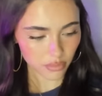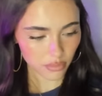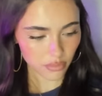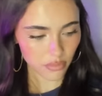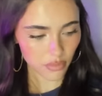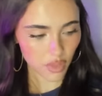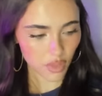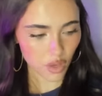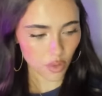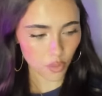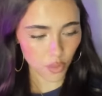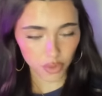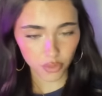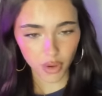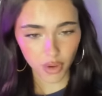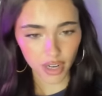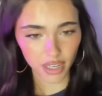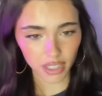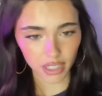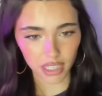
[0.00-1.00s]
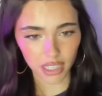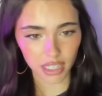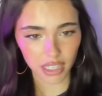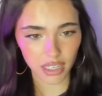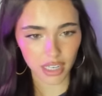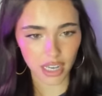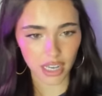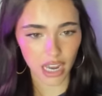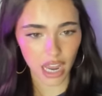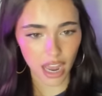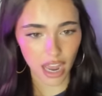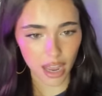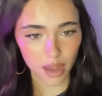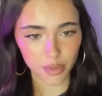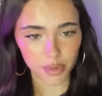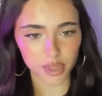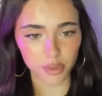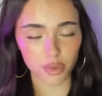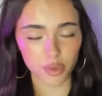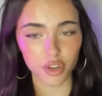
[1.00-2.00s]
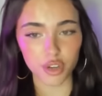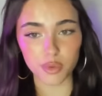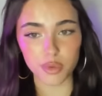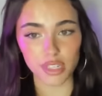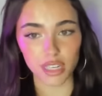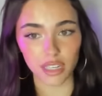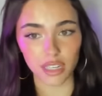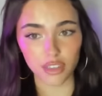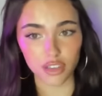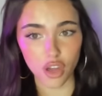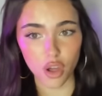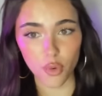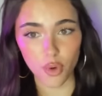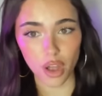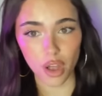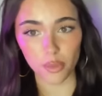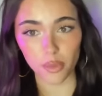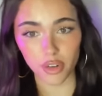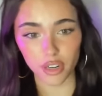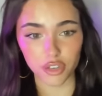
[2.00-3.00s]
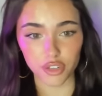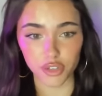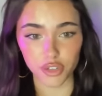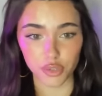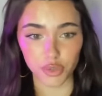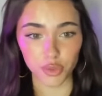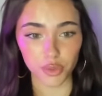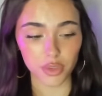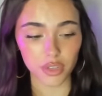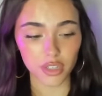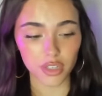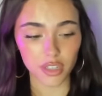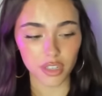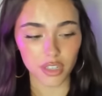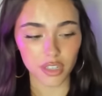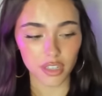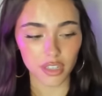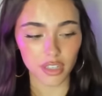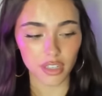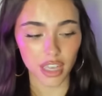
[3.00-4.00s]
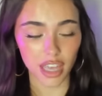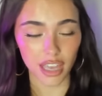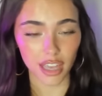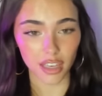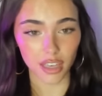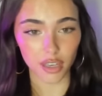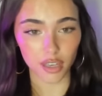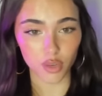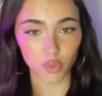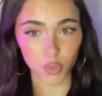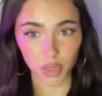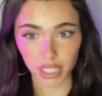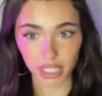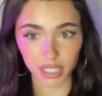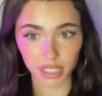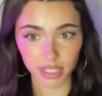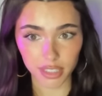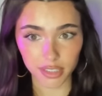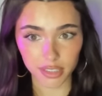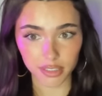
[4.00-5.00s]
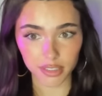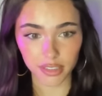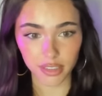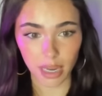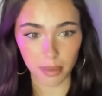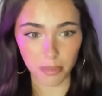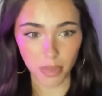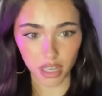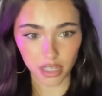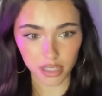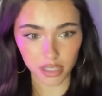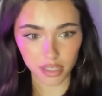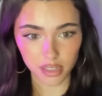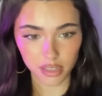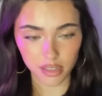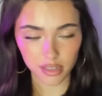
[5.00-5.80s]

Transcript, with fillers: with Rhett and Link, and I was the one who was like, "No, I want to do a will it. I must."